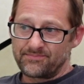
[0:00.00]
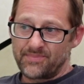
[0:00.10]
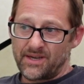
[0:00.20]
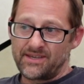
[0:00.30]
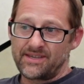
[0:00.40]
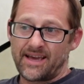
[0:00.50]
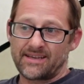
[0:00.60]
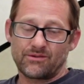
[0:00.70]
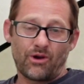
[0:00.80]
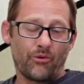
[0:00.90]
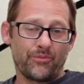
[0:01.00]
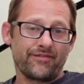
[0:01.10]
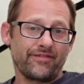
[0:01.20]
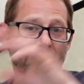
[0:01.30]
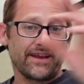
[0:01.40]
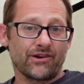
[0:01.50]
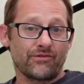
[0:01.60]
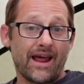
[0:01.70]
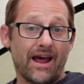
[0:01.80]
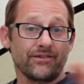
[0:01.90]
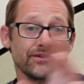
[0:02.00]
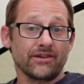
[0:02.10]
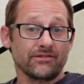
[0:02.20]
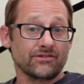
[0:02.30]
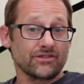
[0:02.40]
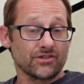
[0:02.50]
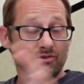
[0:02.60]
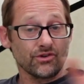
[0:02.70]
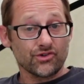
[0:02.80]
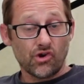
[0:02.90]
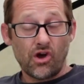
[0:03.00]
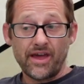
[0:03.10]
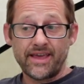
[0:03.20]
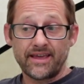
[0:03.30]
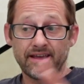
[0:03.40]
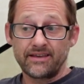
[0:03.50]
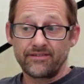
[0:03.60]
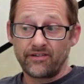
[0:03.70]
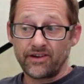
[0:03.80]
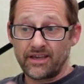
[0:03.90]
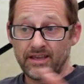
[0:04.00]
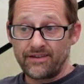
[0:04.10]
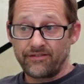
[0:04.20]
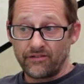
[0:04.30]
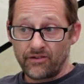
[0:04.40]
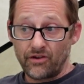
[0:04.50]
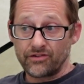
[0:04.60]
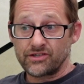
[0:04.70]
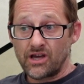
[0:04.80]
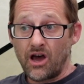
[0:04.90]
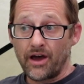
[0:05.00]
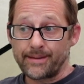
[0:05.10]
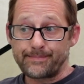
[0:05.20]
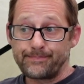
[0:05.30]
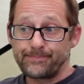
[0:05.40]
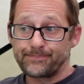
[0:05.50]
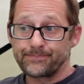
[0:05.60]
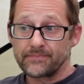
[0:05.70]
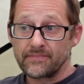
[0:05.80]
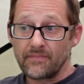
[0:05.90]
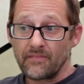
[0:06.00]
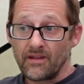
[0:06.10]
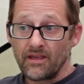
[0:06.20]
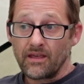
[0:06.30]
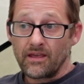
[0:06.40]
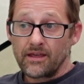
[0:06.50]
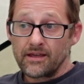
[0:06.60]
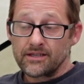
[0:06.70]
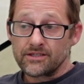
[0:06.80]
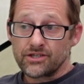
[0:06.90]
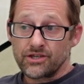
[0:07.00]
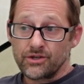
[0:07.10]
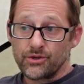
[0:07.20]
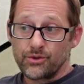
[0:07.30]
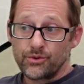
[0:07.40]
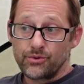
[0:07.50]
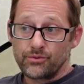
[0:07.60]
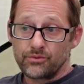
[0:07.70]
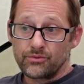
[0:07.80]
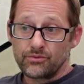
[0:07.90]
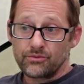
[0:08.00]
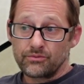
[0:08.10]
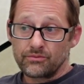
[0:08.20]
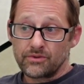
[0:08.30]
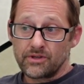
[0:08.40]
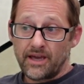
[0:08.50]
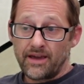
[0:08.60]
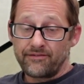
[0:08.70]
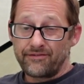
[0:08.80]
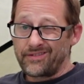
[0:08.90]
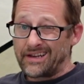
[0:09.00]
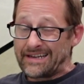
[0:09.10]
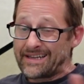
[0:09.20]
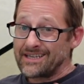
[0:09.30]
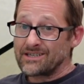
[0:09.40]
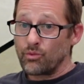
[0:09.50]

But yeah, so I'll be flitting around and sort of trying, if I've got time, to get at least